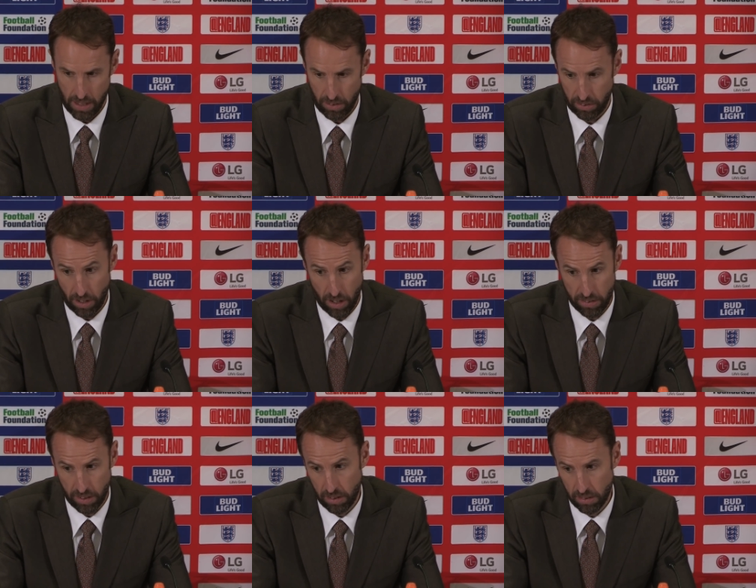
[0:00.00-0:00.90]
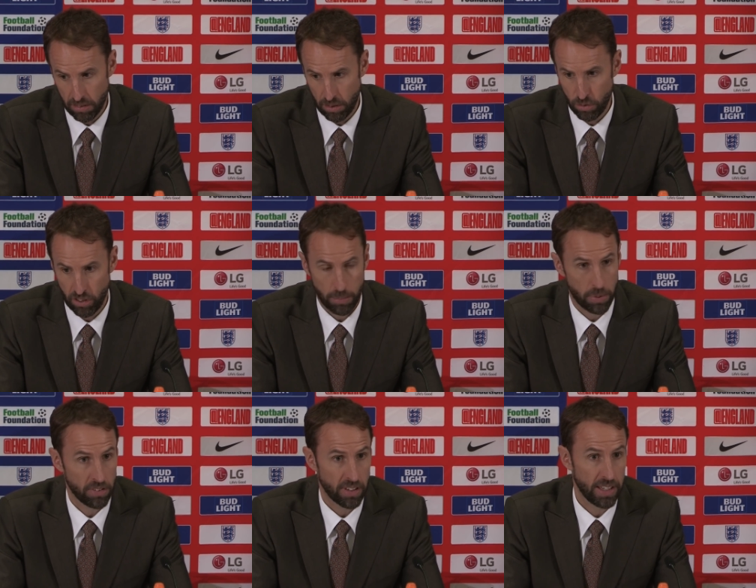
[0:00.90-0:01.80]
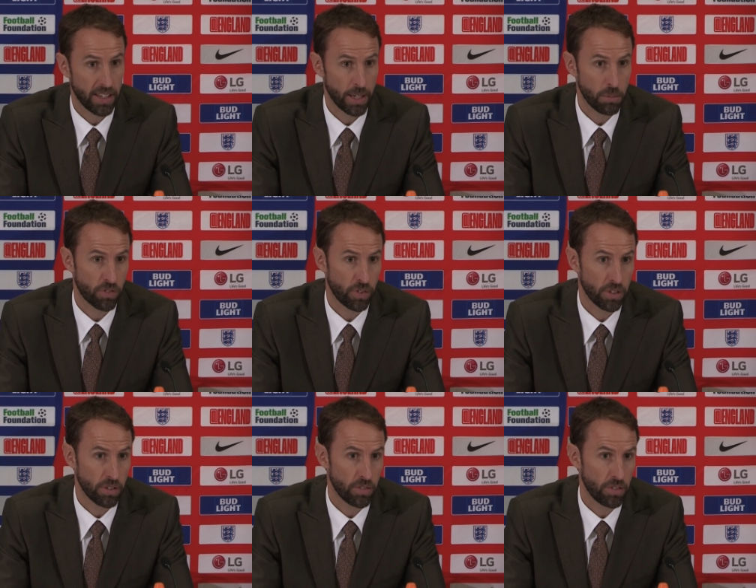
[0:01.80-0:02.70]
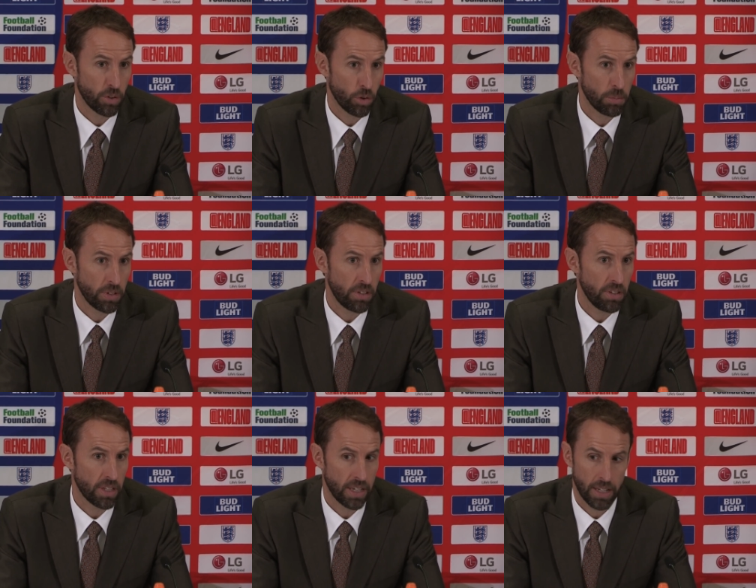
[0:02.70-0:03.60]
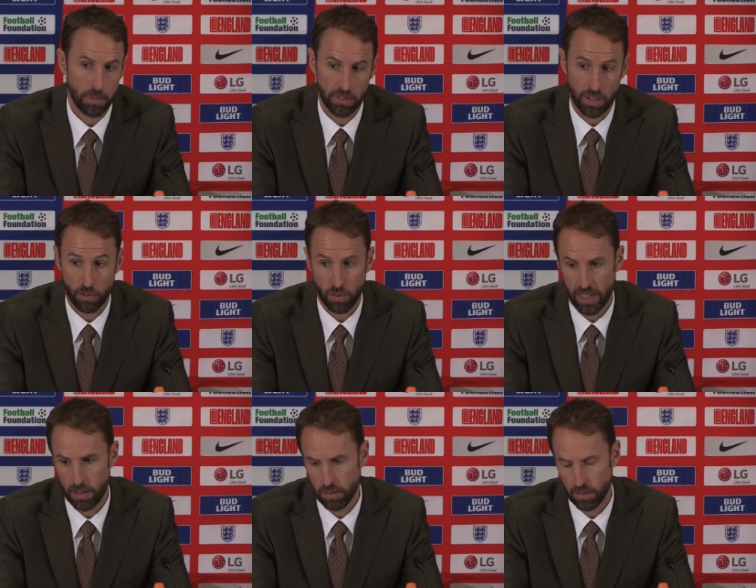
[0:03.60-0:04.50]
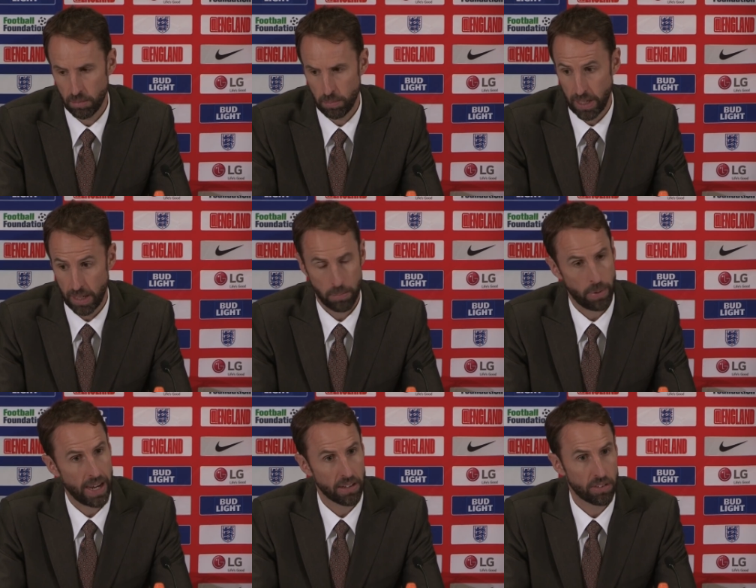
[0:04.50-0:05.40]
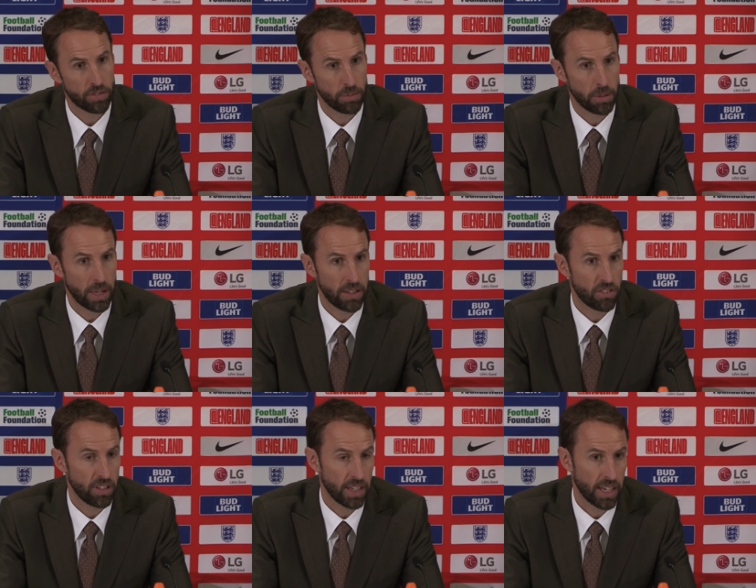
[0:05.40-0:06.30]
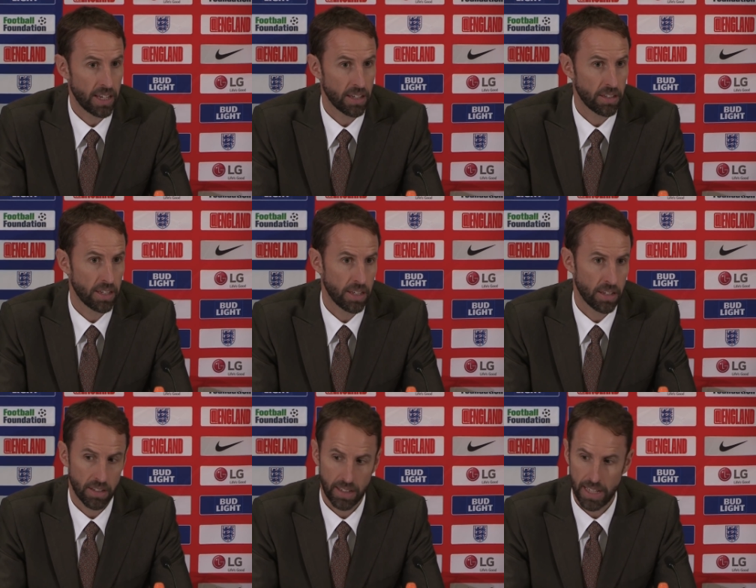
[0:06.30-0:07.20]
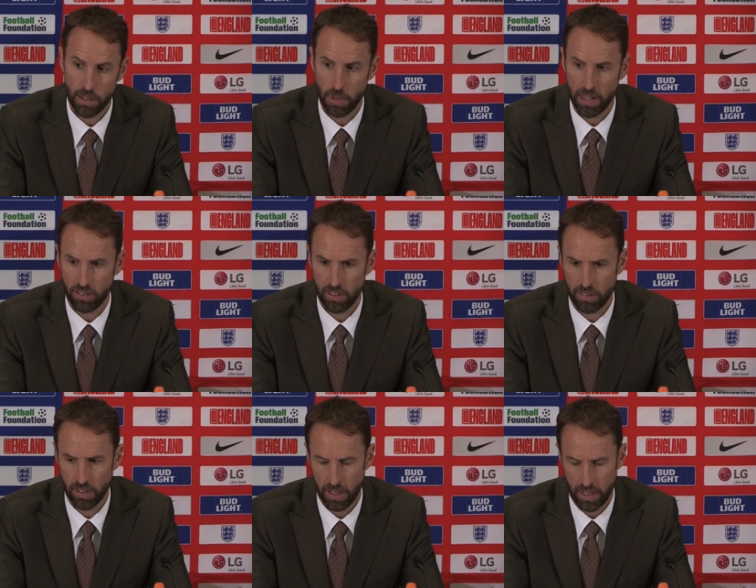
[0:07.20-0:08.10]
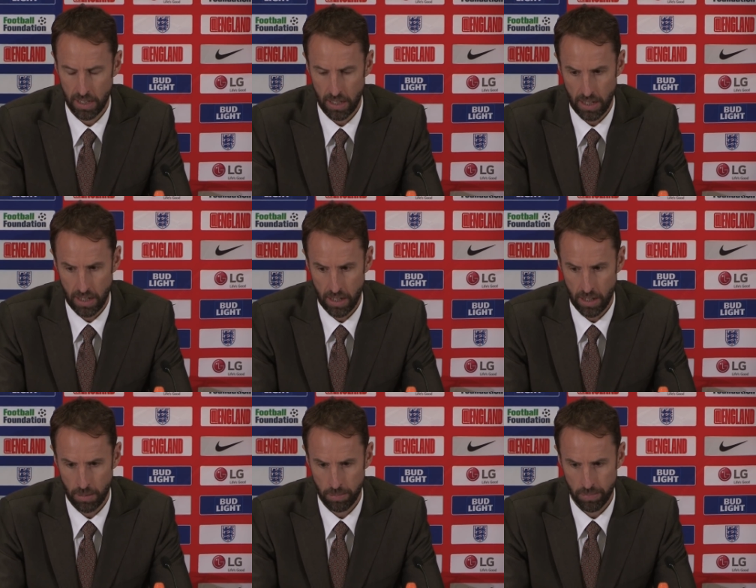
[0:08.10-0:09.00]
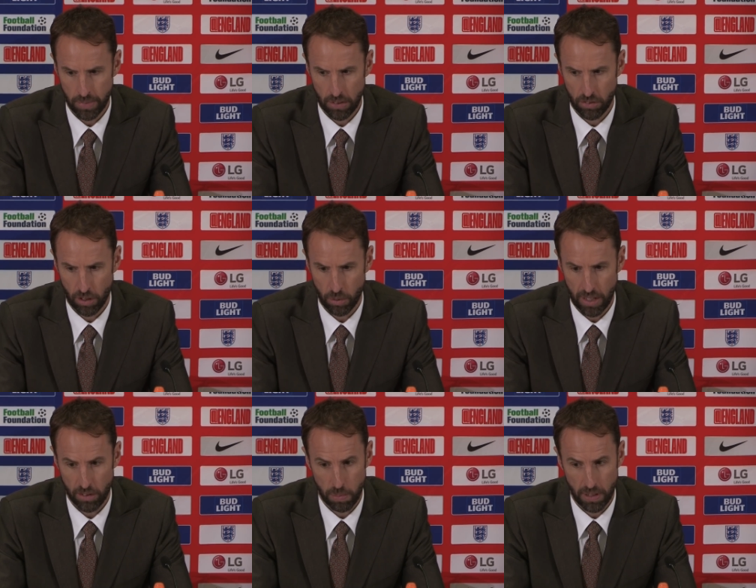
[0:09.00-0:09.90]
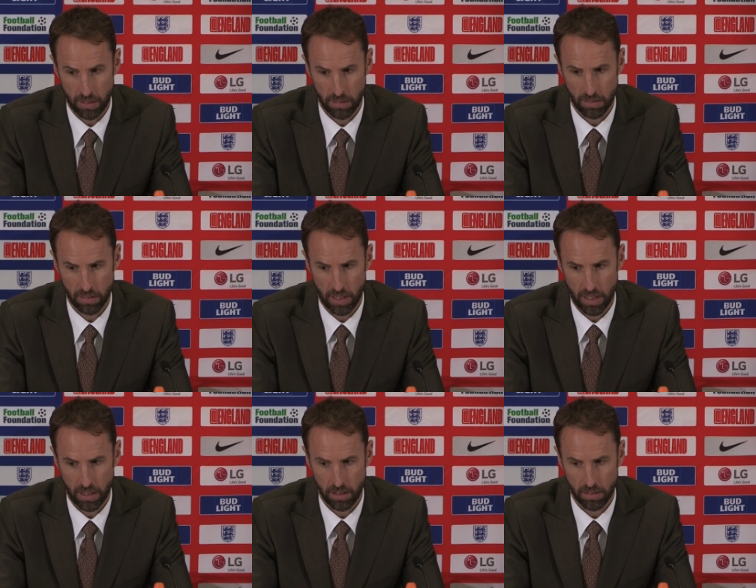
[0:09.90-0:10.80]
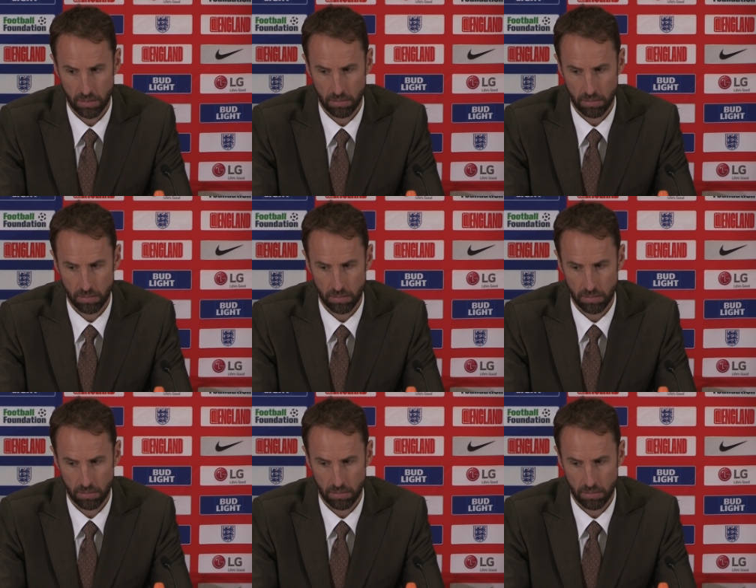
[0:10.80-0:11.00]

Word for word: has started two Champions League games for Dortmund, um, has had a really big impact from the bench in their uh, league matches. Um, so that's been uh,